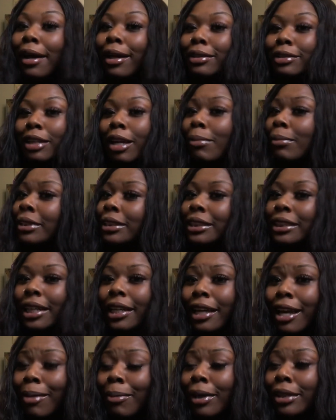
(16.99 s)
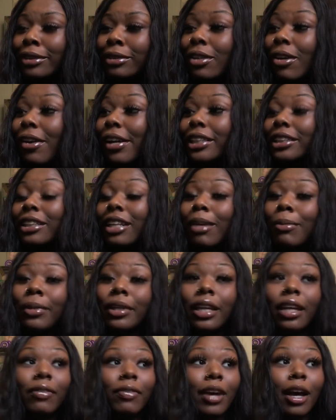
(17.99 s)
So I'm gonna tell y'all my stories and I'm gonna
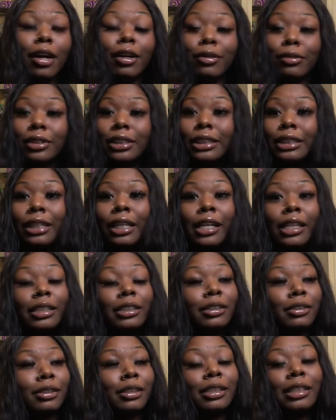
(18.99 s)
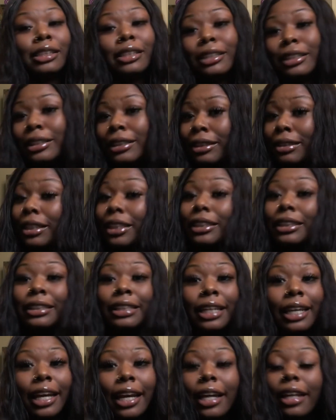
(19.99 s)
give y'all the receipts, the, the, the
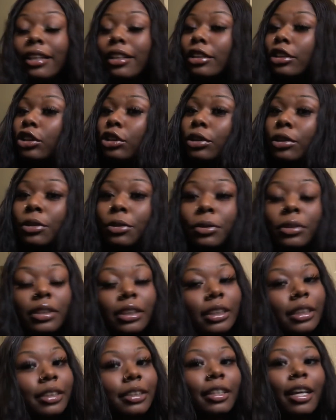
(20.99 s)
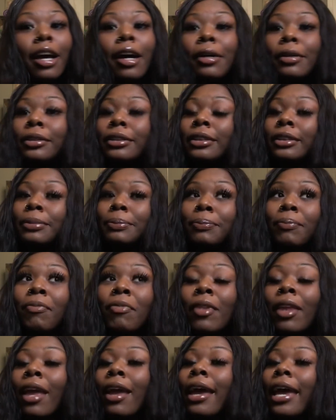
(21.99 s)
tea, the juice, the sauce,
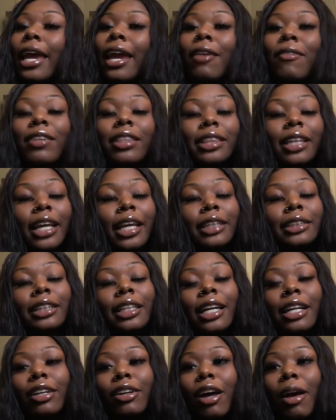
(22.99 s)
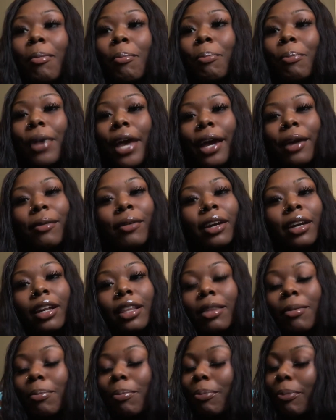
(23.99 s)
everything. So y'all know I'm back with
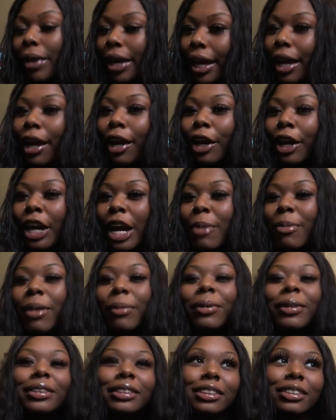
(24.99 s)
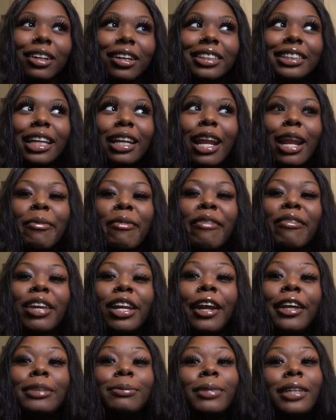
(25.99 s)
another banger. I'm probably gonna start saying that in my
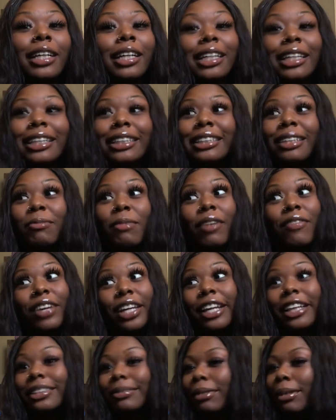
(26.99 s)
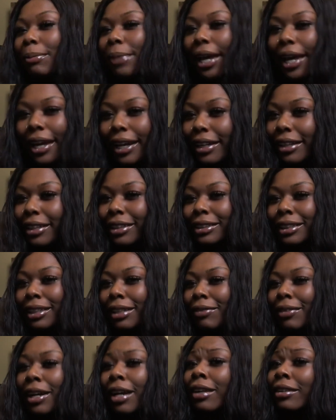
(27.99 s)
videos because my videos be bangers, and
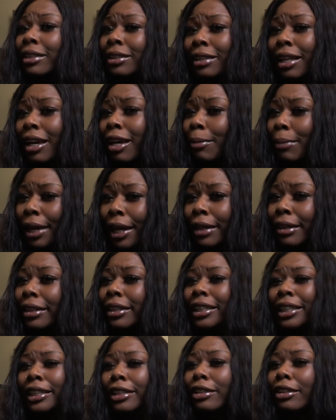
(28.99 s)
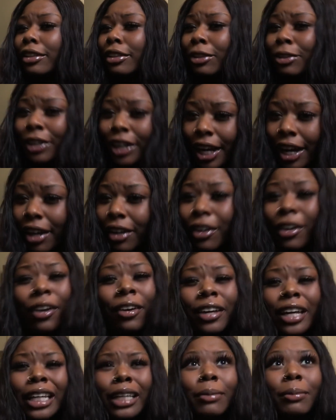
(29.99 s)
if I don't think they are banger, then you're a hater.
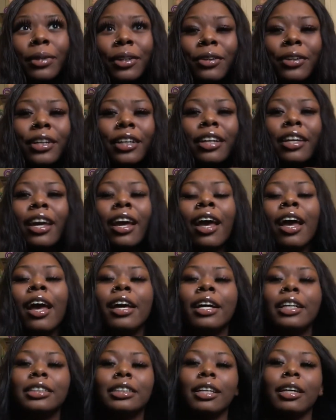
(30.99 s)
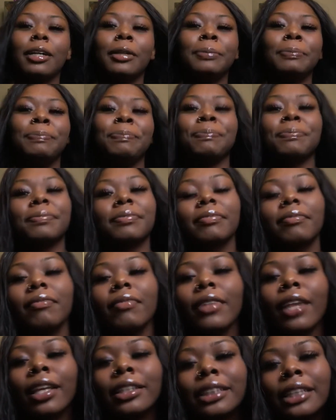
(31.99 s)
Okay, period. So
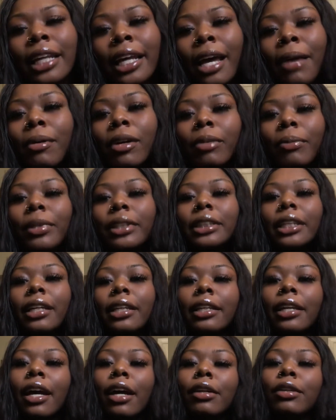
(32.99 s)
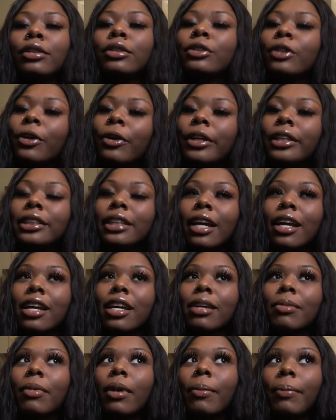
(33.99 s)
today I'm gonna be telling y'all the story
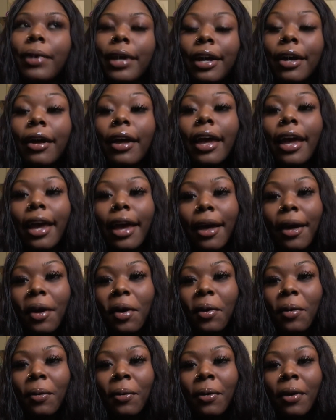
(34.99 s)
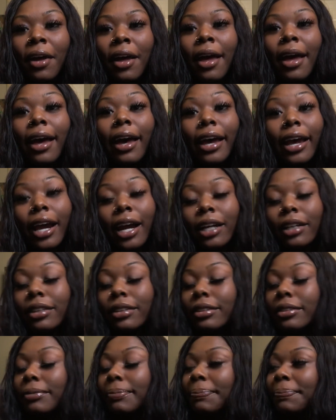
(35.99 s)
time about how I had
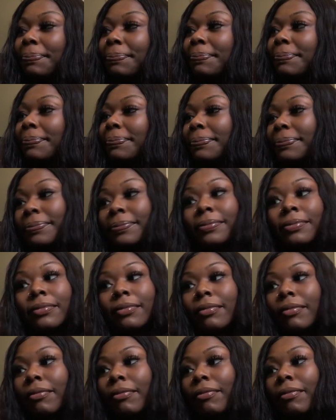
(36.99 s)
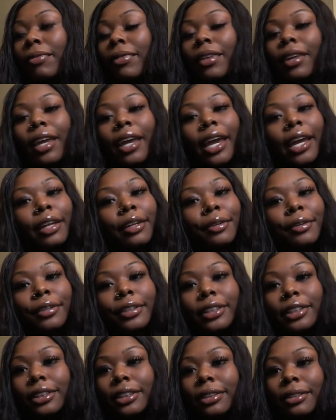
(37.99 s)
to I had to do
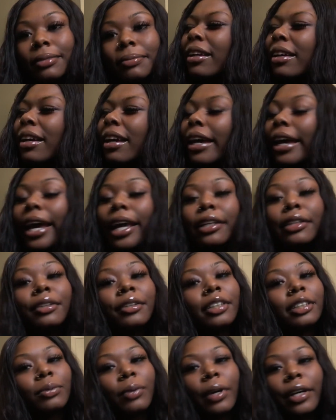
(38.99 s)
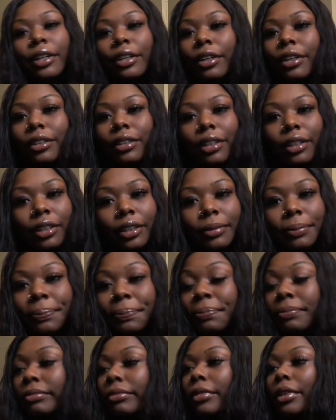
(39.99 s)
this I had to do this white girl dirty
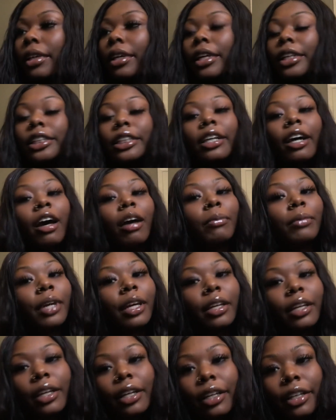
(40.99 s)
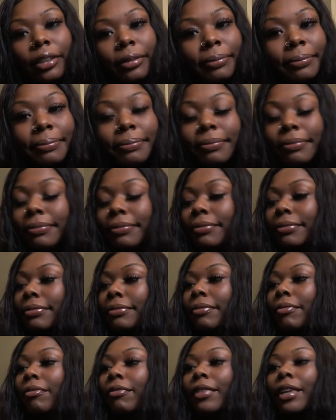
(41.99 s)
because she called me a nigga.
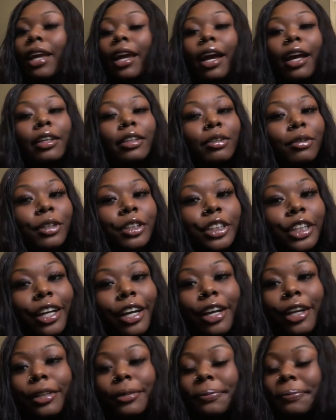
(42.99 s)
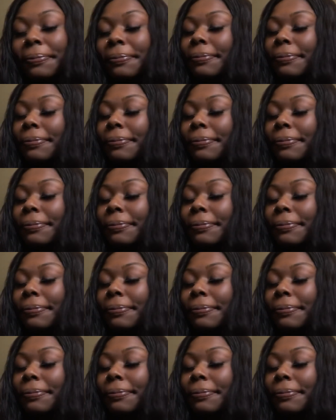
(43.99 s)
I threw a chair.